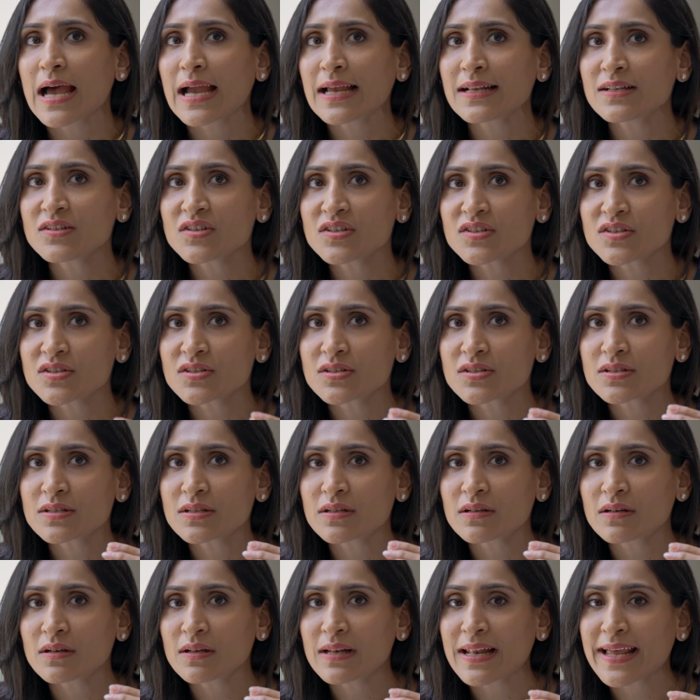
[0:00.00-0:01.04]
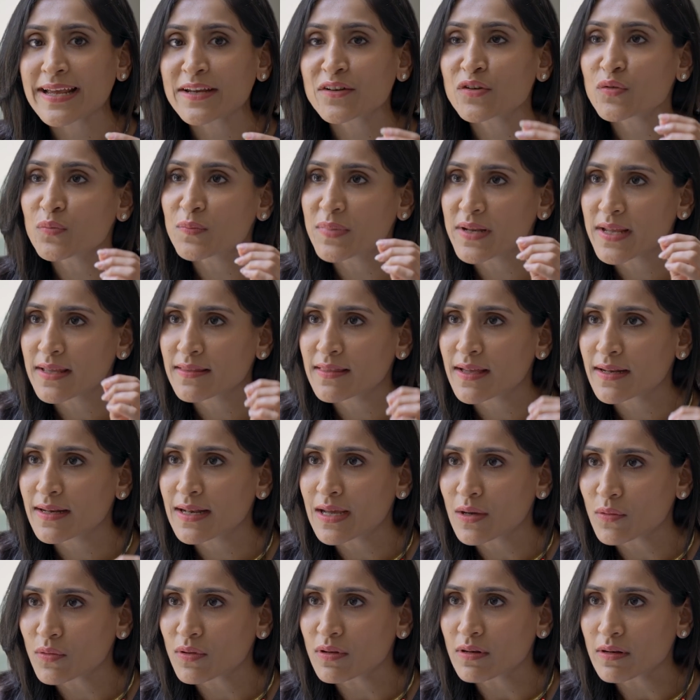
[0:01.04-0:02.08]
I'll just like to break that
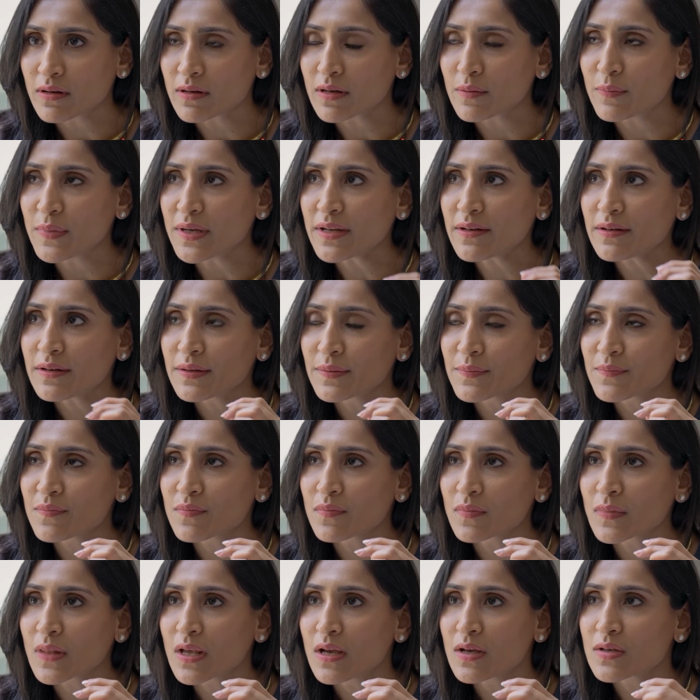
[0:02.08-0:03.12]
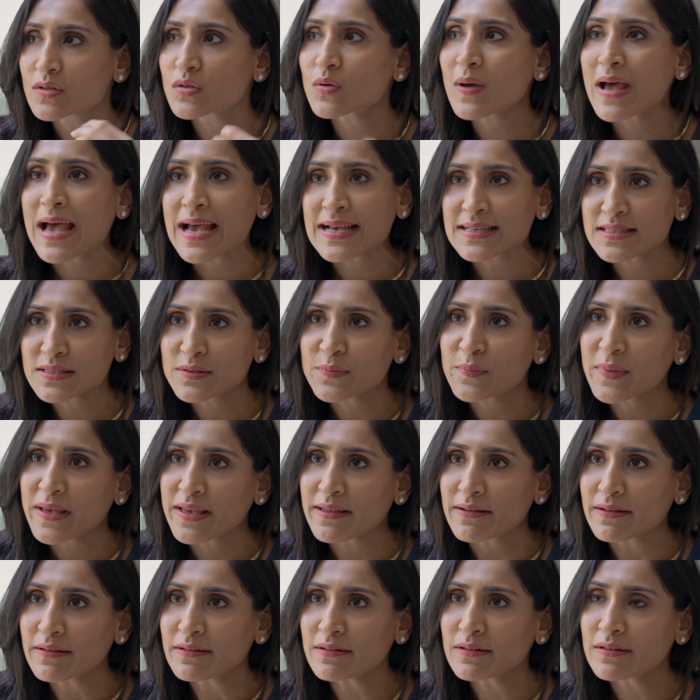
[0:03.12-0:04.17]
down a little bit. So as a
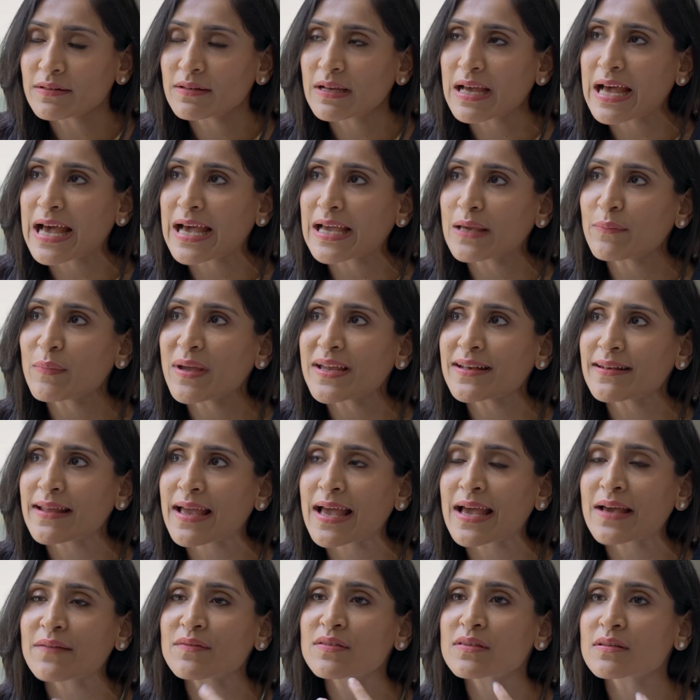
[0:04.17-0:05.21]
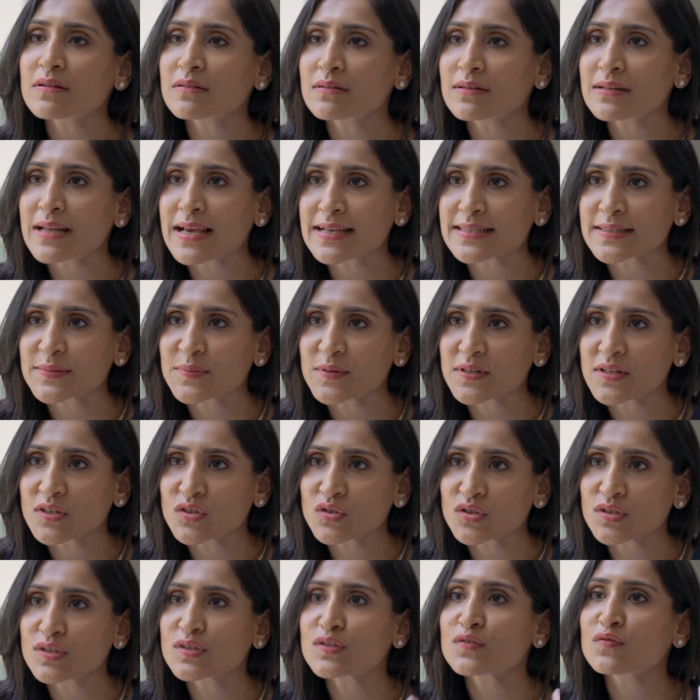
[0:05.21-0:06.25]
parent, I might have certain
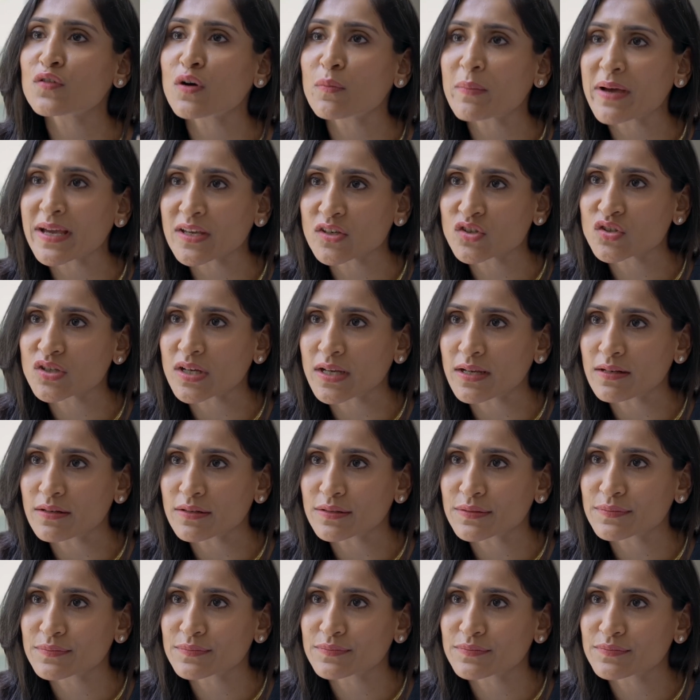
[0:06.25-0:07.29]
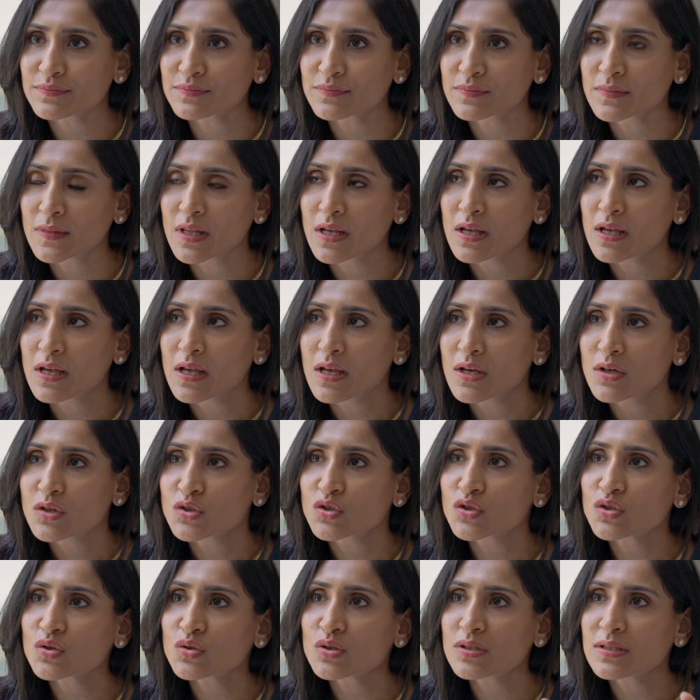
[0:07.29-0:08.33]
aspirations for my child.
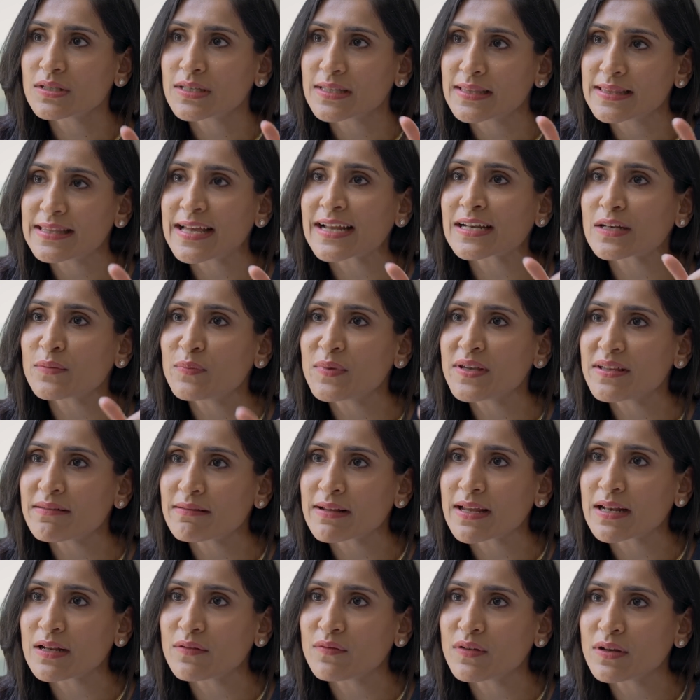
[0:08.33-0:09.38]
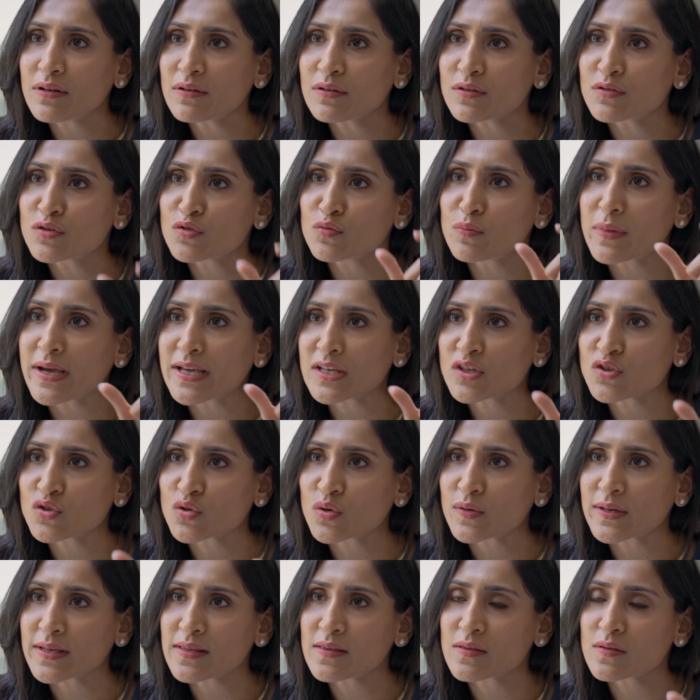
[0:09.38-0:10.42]
Should that be relevant to my
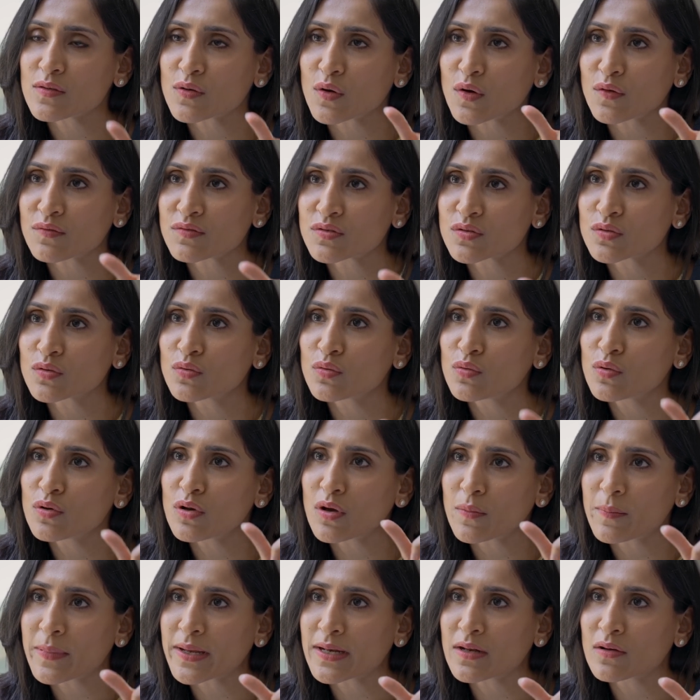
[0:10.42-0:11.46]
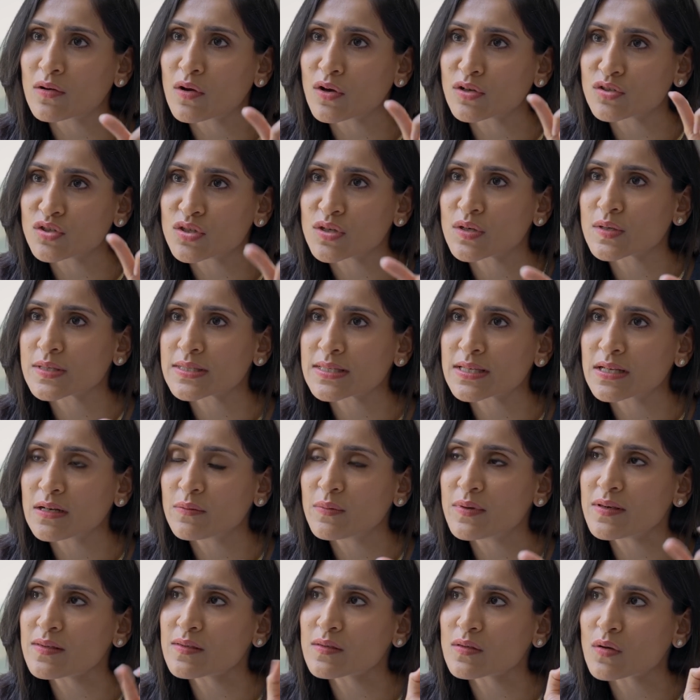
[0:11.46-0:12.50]
choice of school or pedagogy or
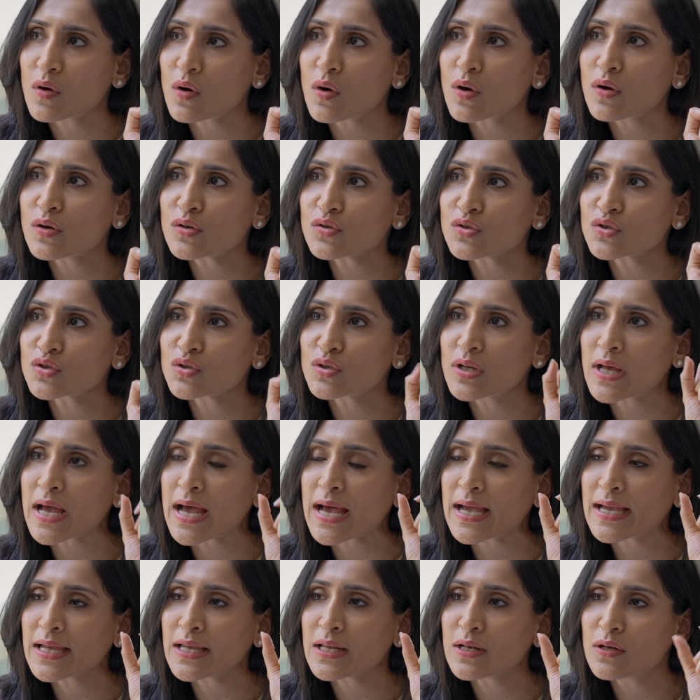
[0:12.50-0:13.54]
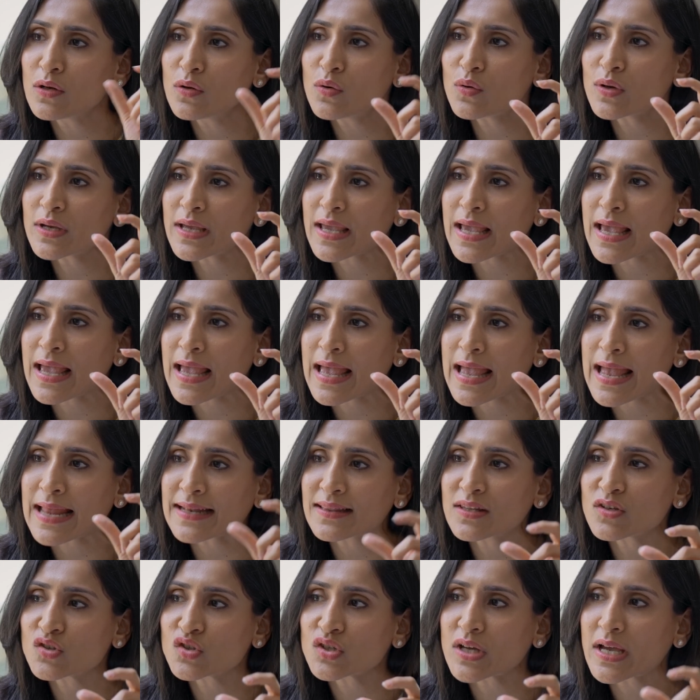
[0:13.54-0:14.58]
syllabus? Or should I look
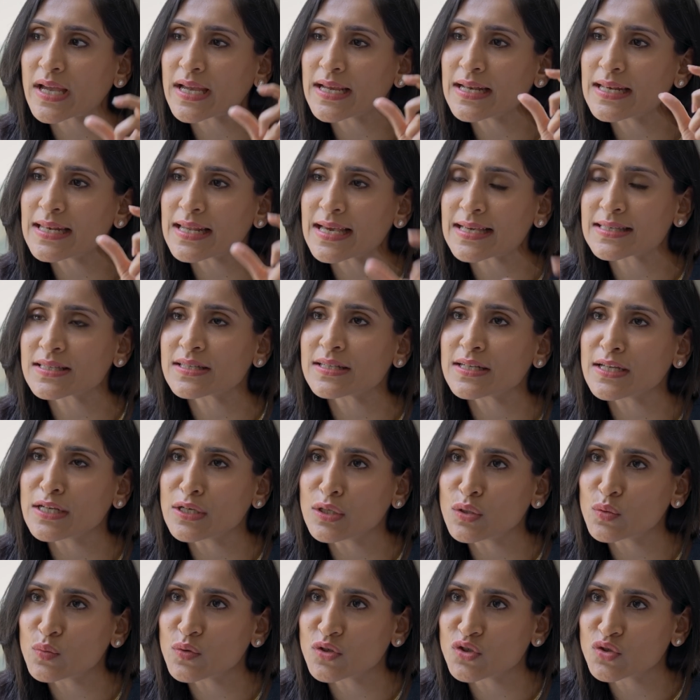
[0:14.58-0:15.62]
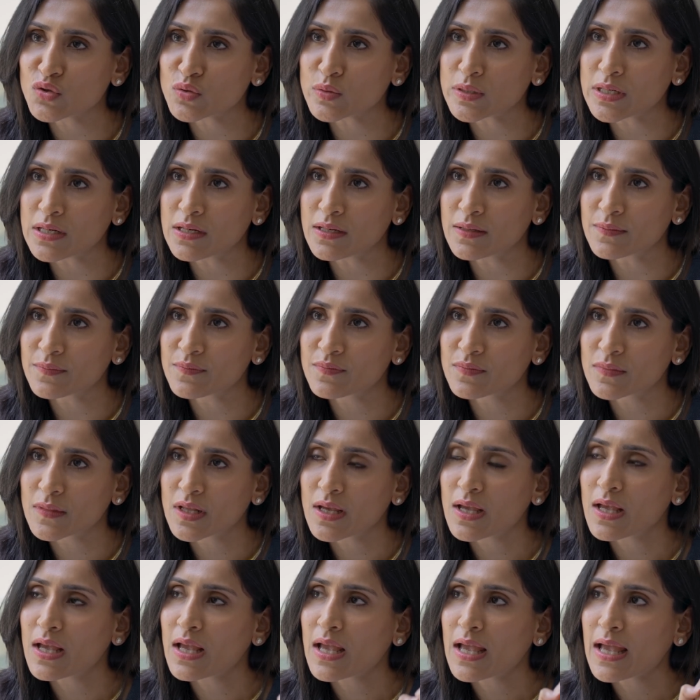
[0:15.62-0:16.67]
at the child as an individual
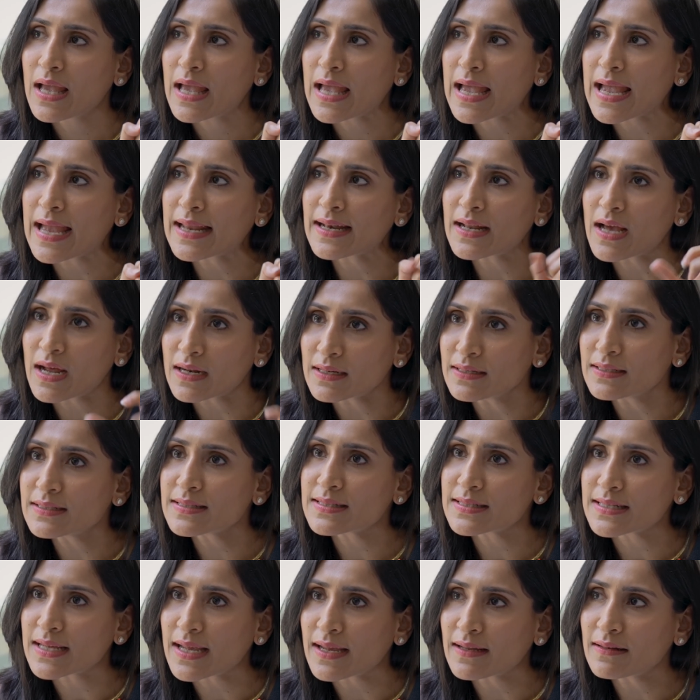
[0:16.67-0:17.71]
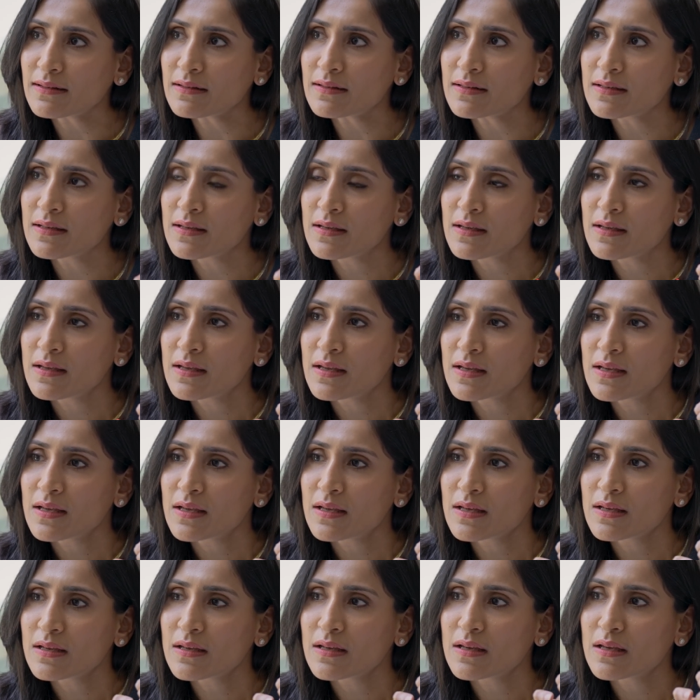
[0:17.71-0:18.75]
and understand
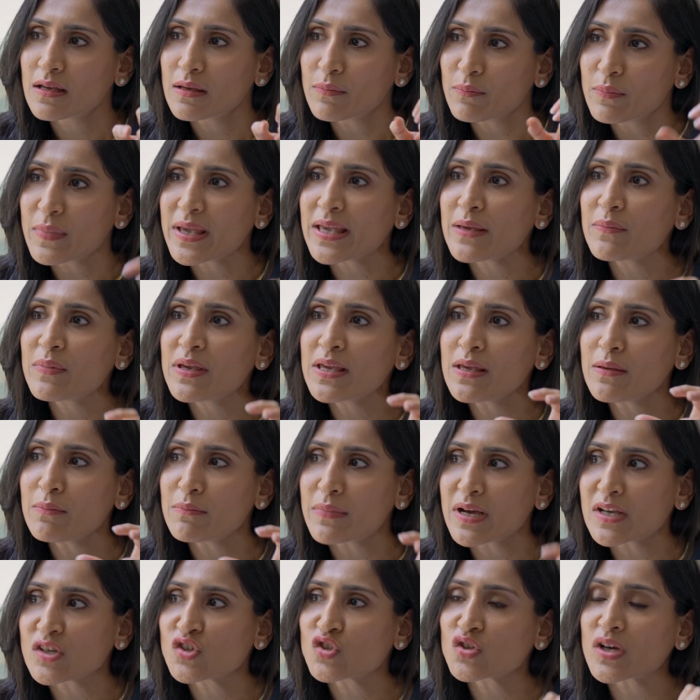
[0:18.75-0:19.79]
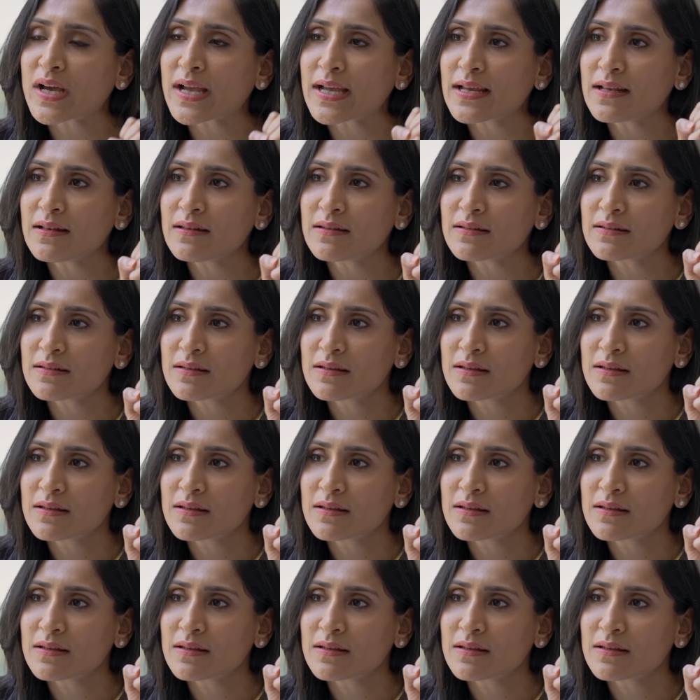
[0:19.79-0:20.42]
maybe my child